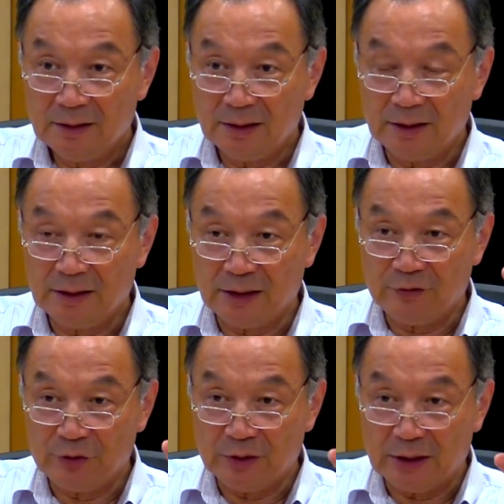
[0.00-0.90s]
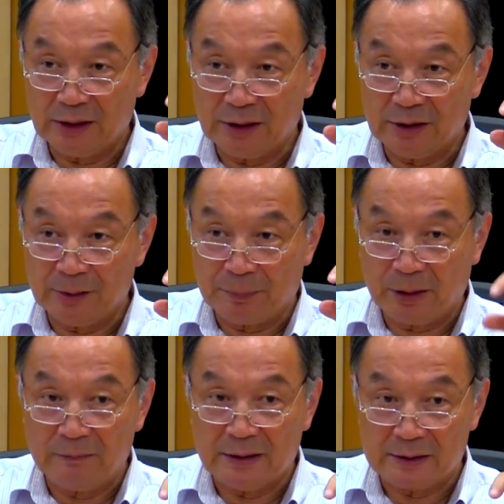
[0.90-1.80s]
And if you are in the
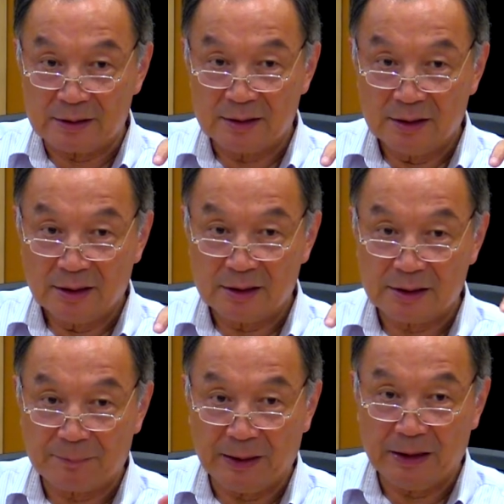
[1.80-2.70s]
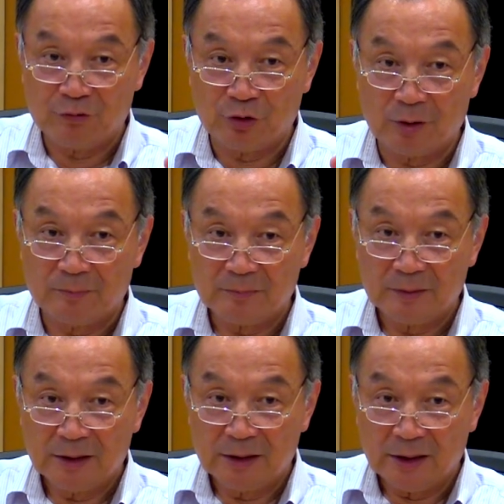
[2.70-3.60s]
province, it's a big forum
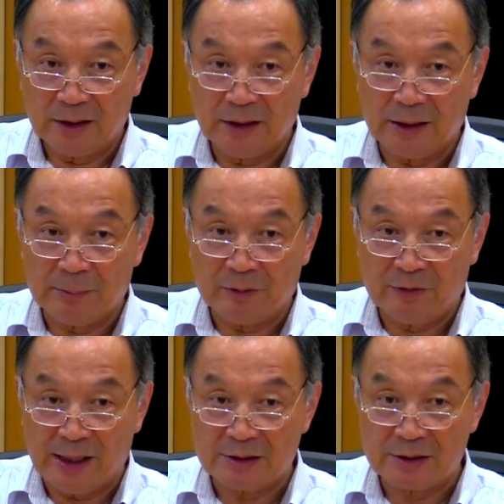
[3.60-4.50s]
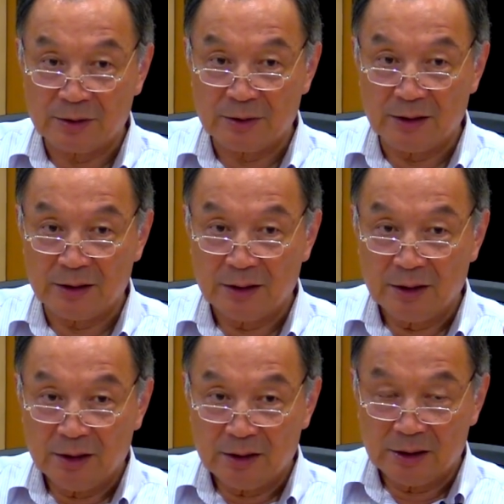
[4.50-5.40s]
in name of SOE,
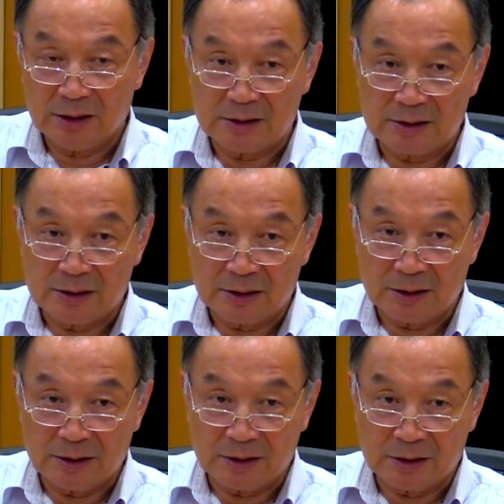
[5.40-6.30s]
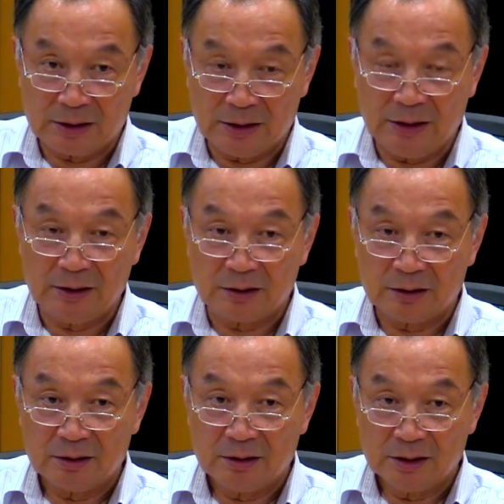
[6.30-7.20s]
that the leader,
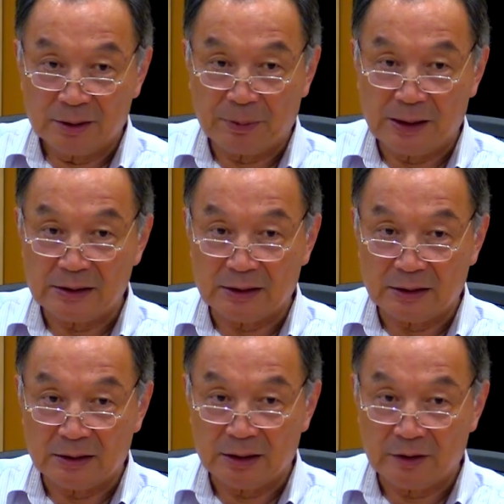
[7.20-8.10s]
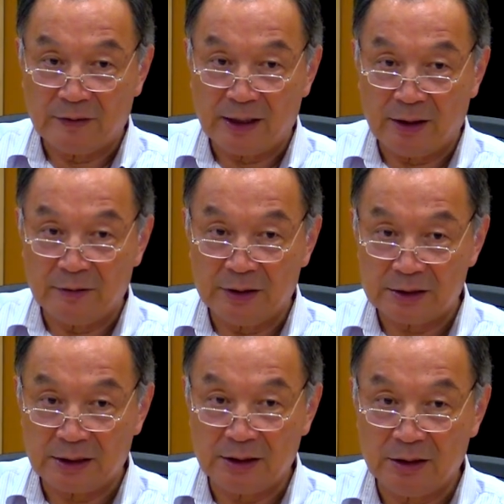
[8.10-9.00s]
the president of and the
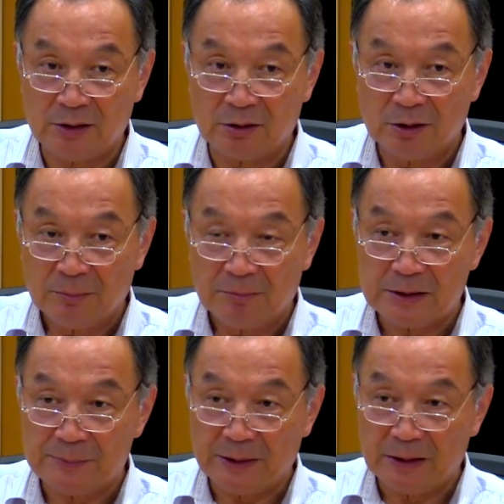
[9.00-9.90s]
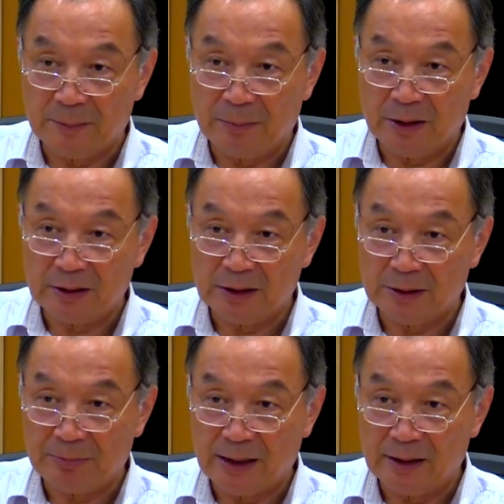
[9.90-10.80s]
CEO must be
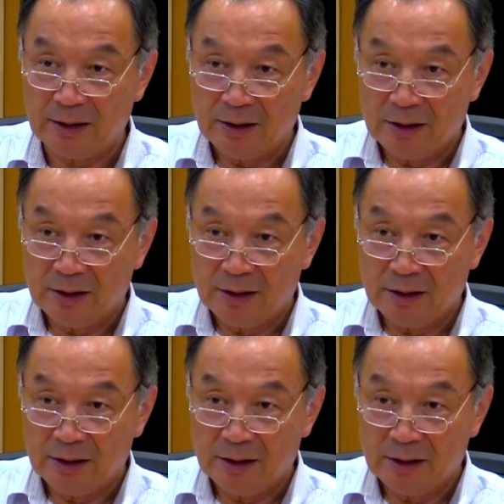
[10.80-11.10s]
appointed by